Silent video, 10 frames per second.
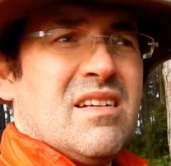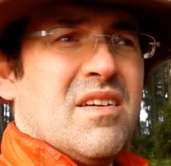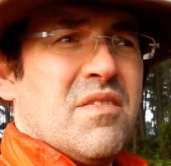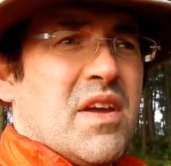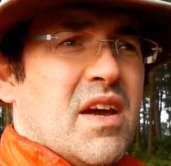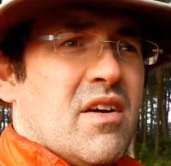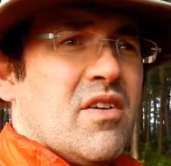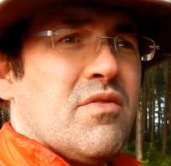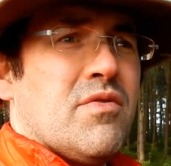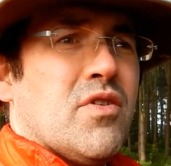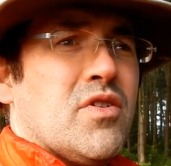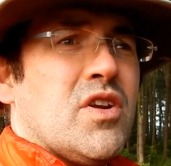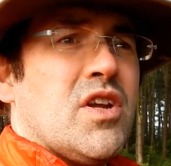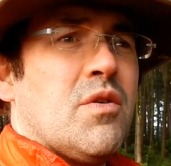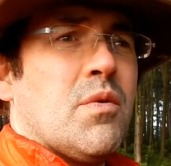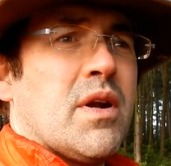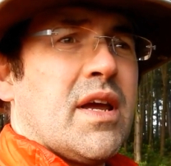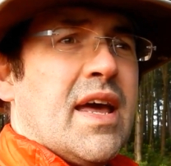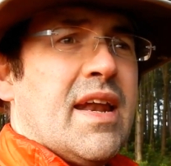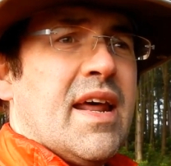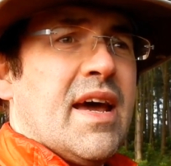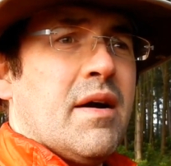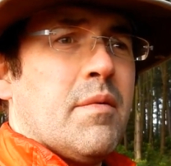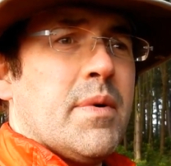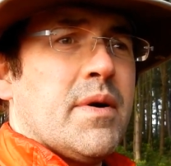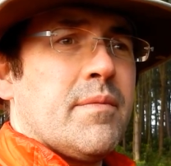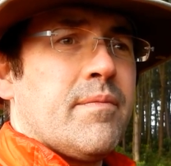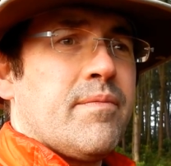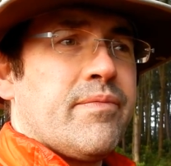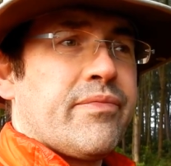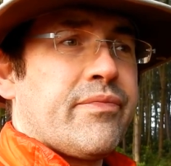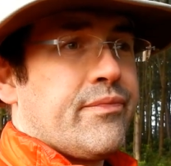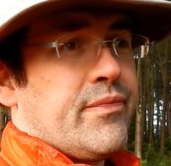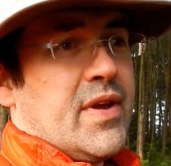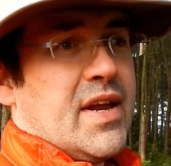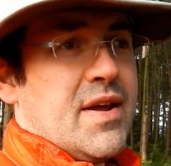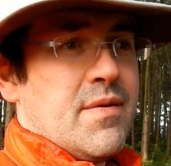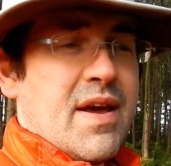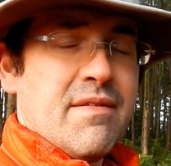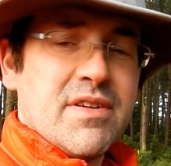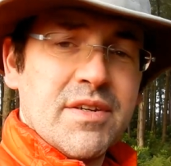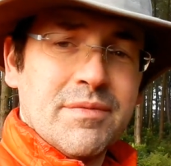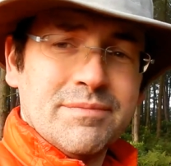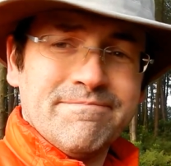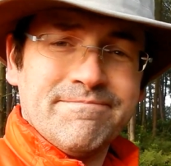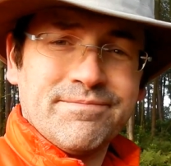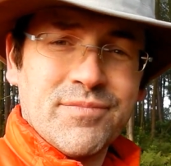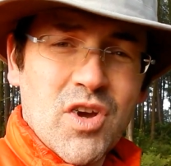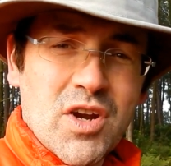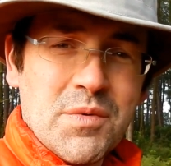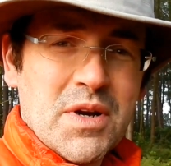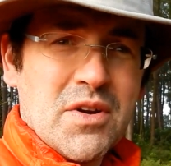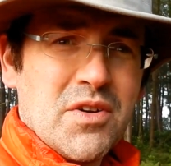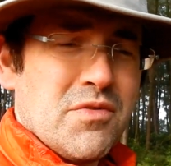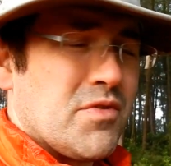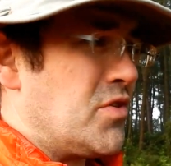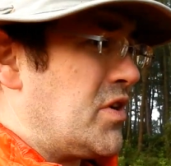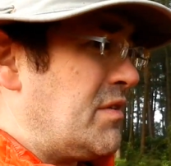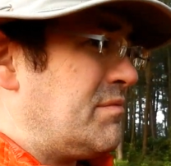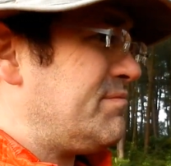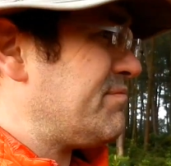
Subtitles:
I don't think I could afford a new one again now, but I don't have to. Got it when I could afford it.